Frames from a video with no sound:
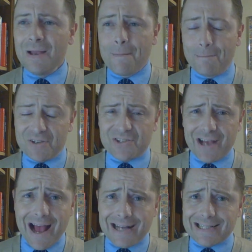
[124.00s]

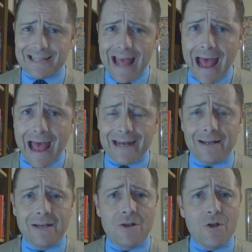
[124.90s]
Besides that,
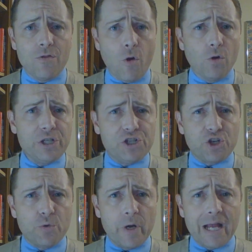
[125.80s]
the only
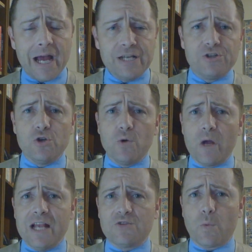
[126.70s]
chewing I do
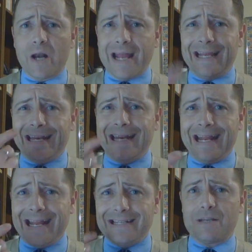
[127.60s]
is when I get it
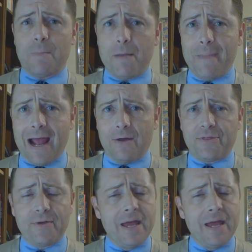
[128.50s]
into my mouth.